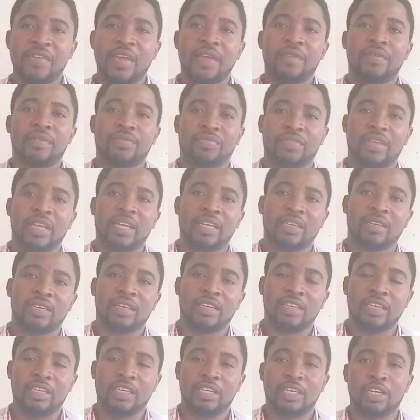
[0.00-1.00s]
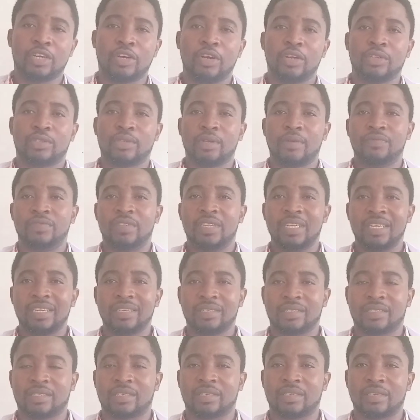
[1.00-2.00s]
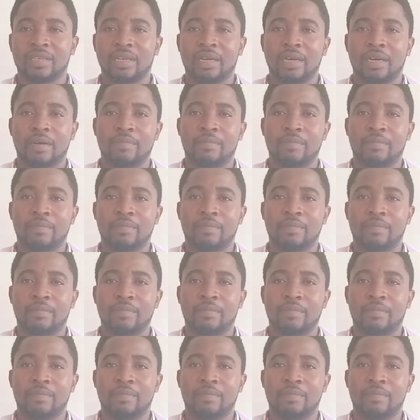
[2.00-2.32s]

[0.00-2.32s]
anything in the course of this